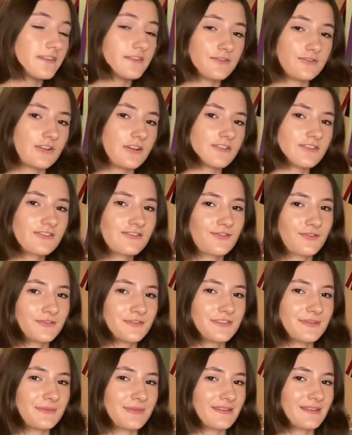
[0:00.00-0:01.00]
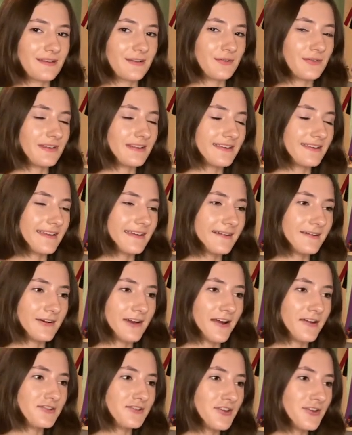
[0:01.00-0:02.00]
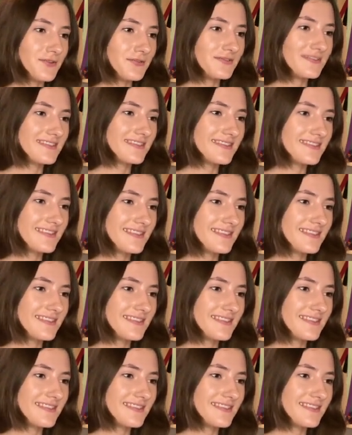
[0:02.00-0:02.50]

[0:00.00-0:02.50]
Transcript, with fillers: the judges all seem to like really like her at shows.